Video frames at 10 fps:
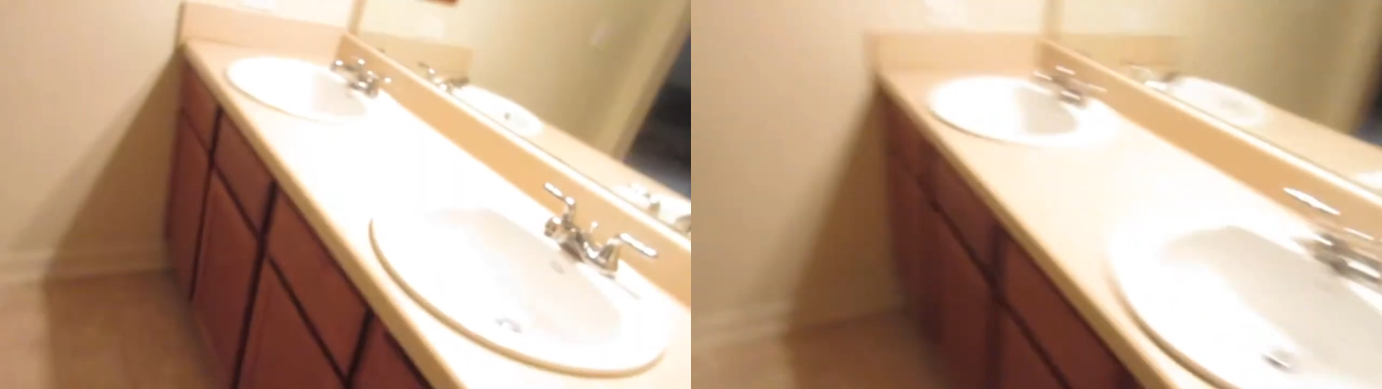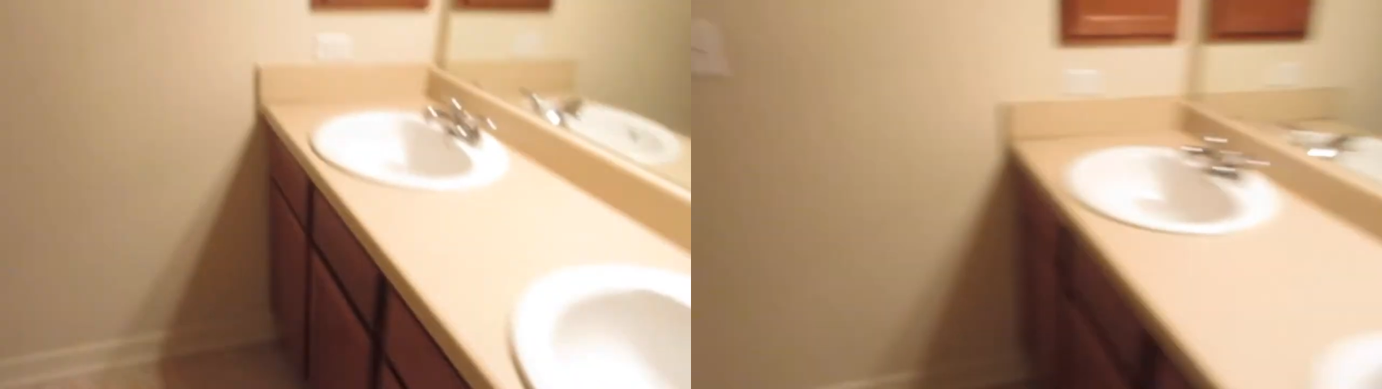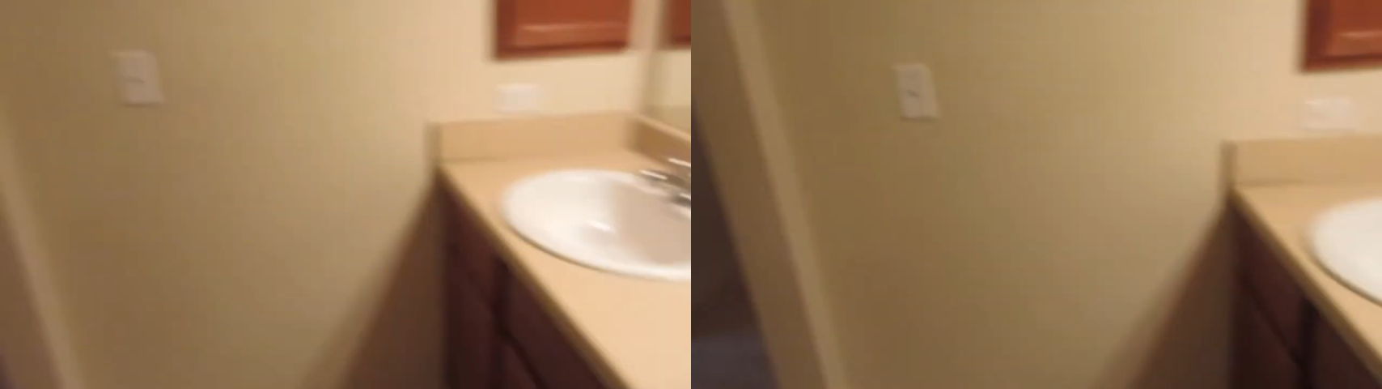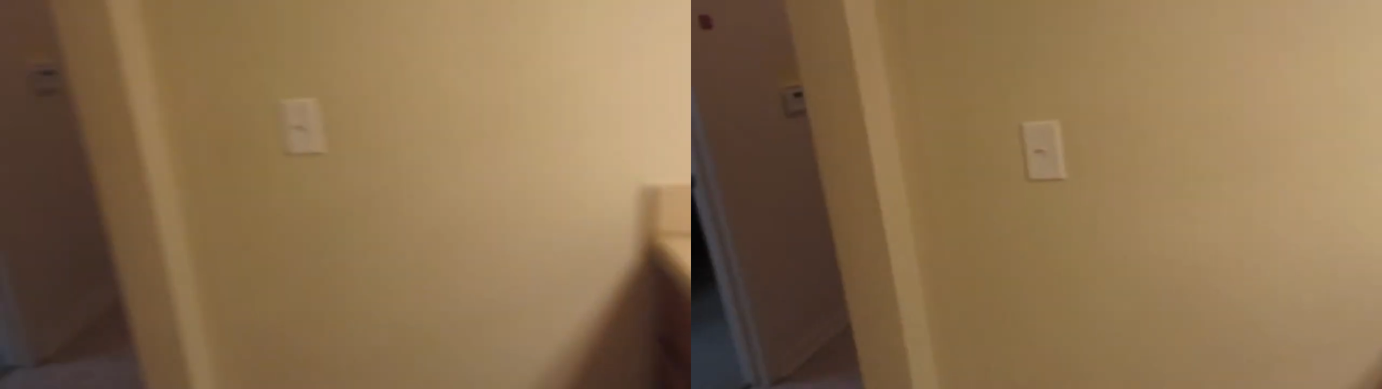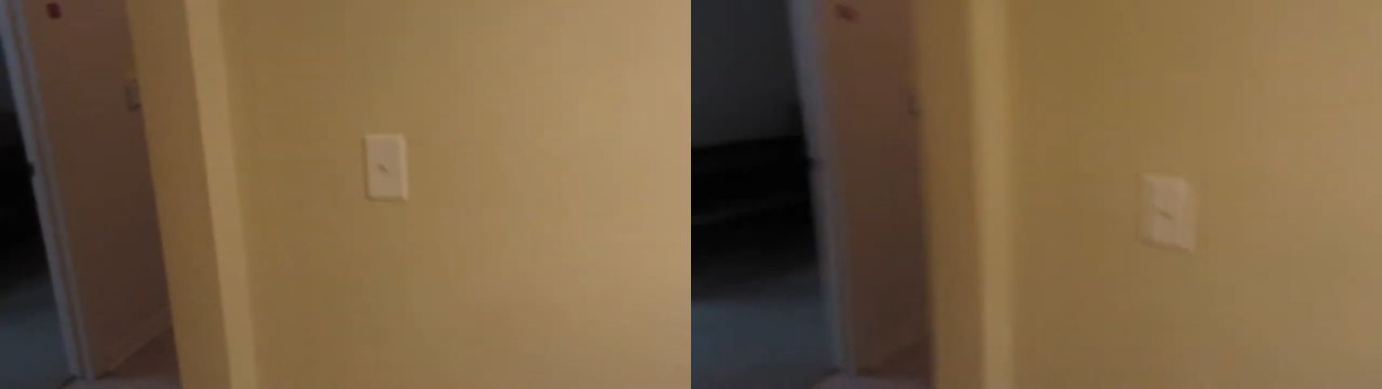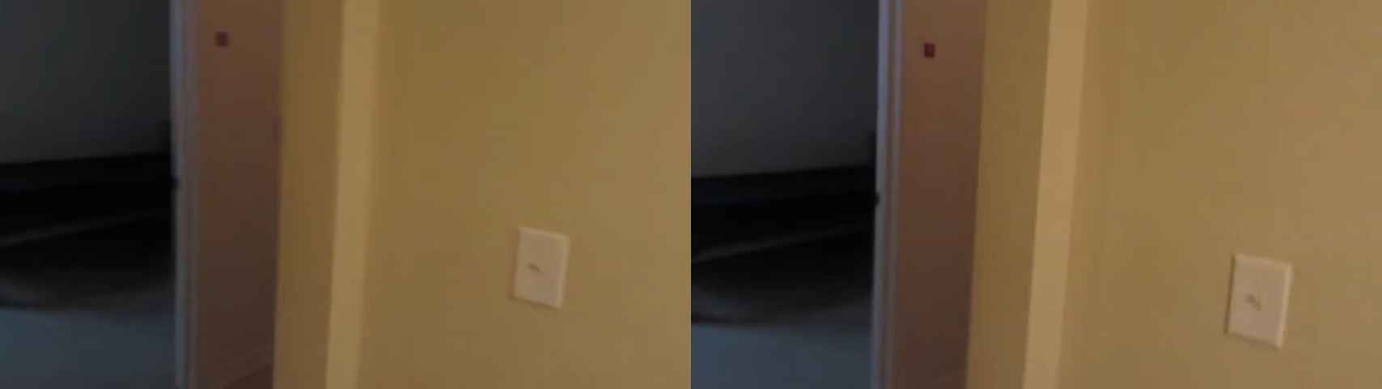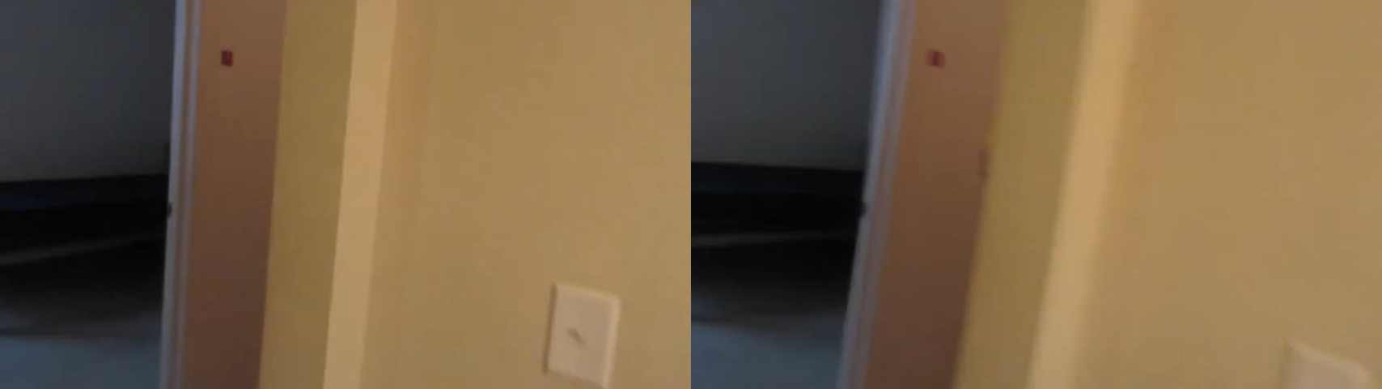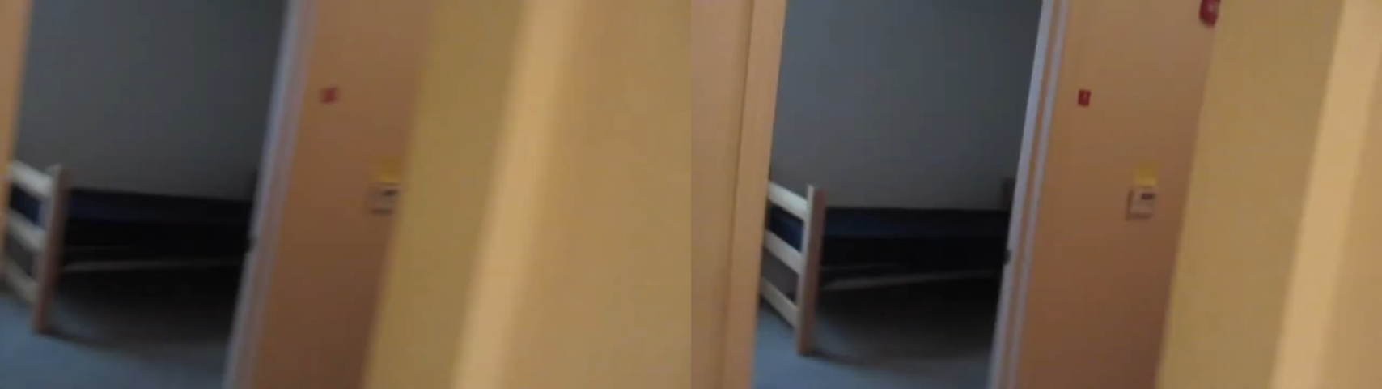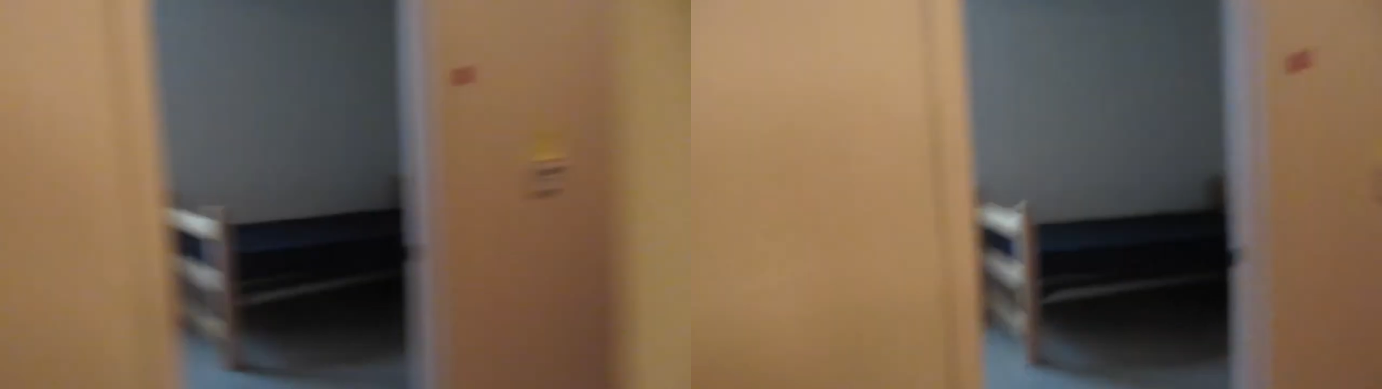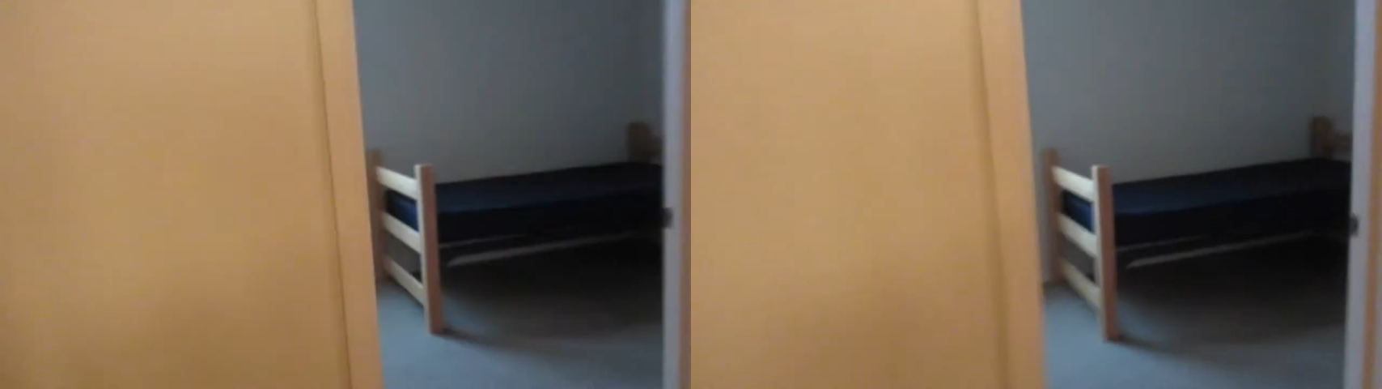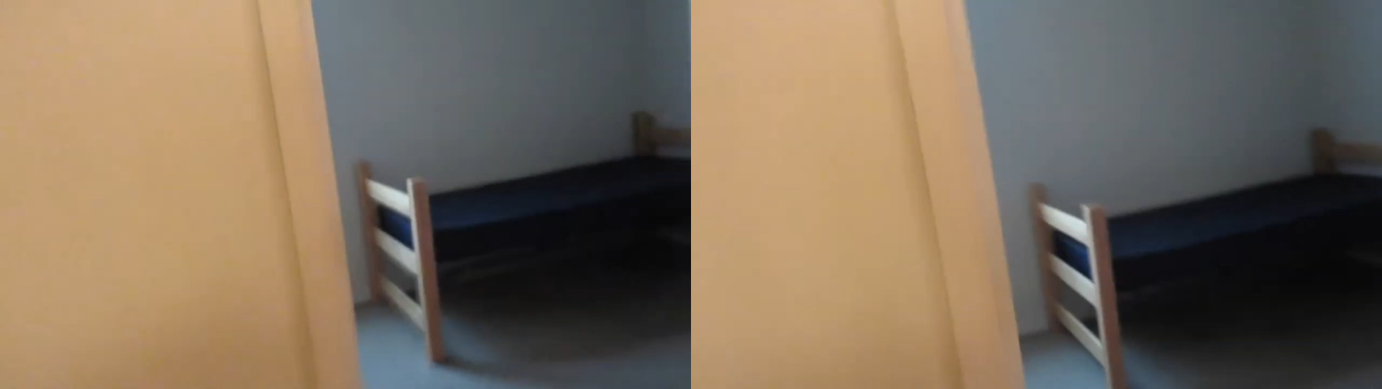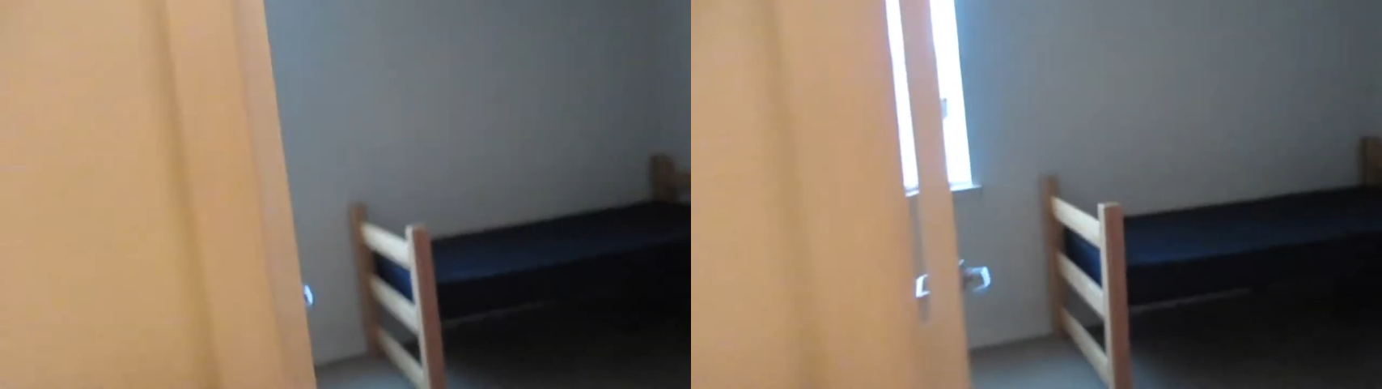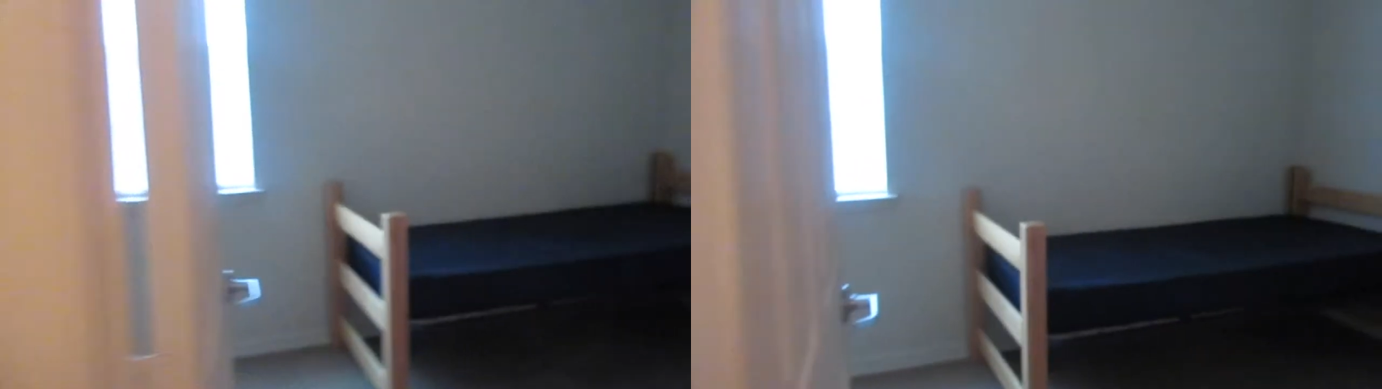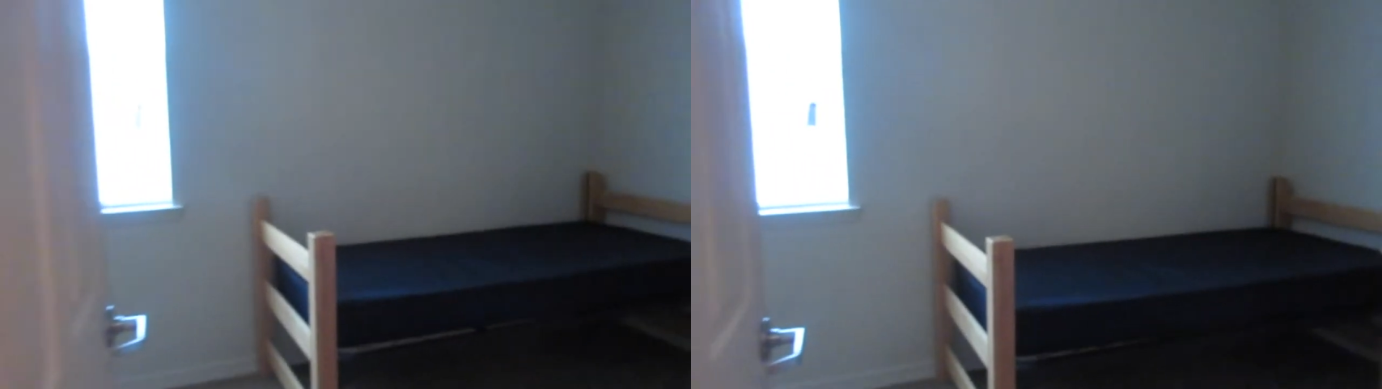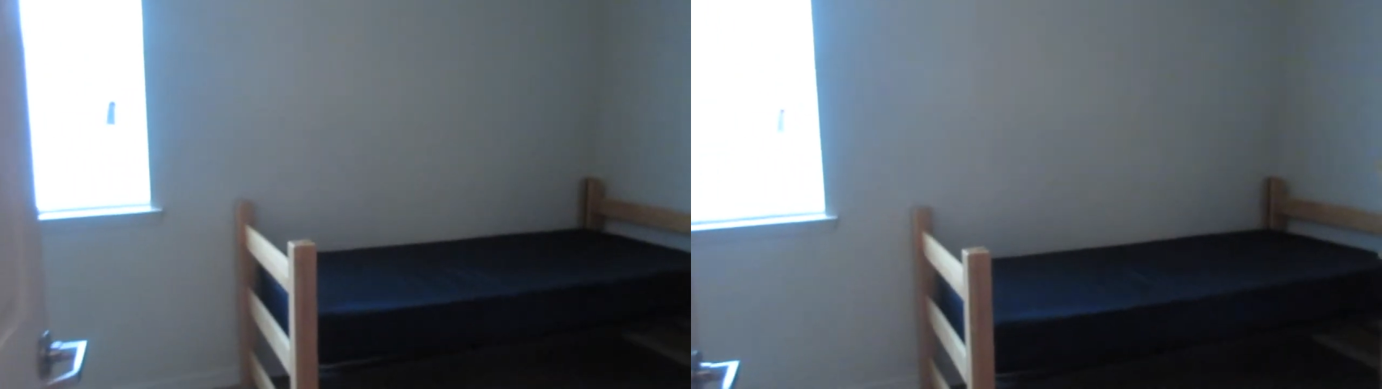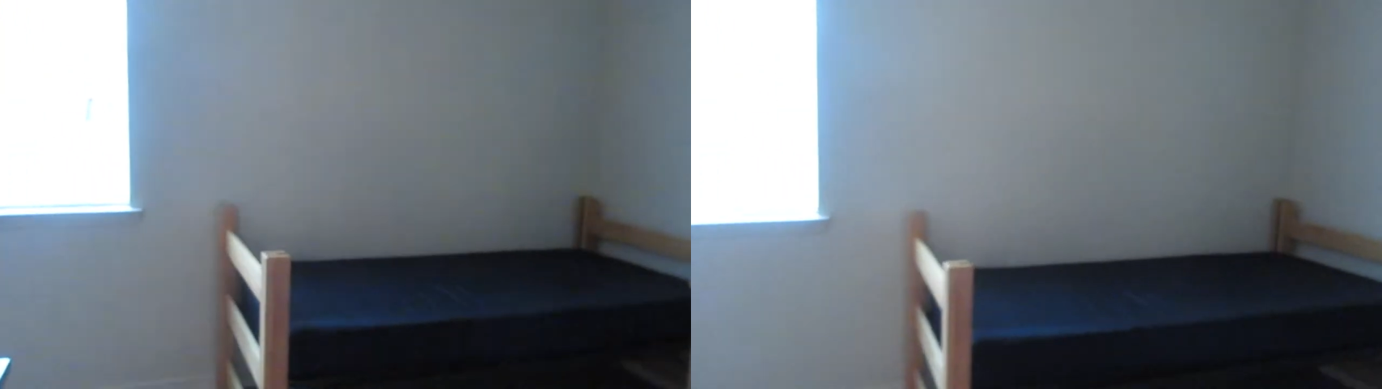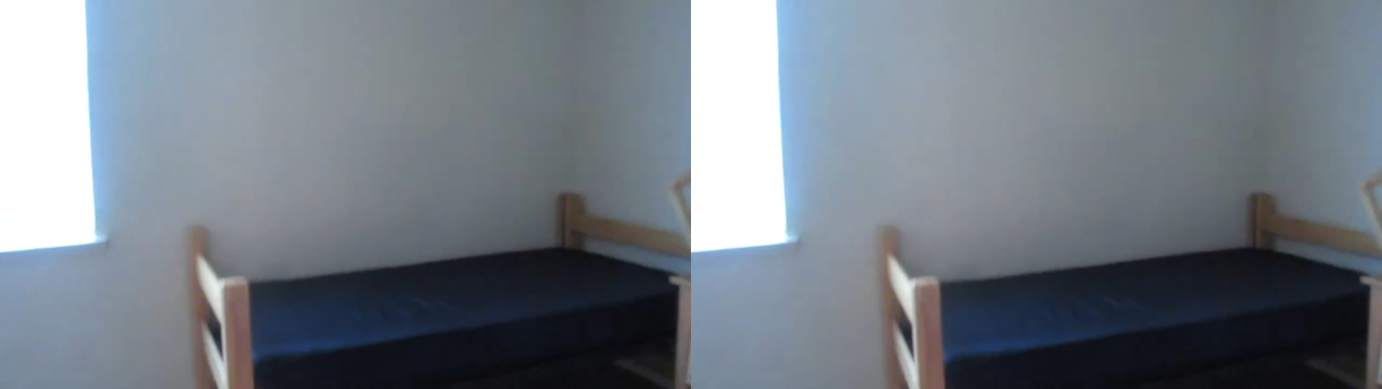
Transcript: Nobody's mouth can be seen.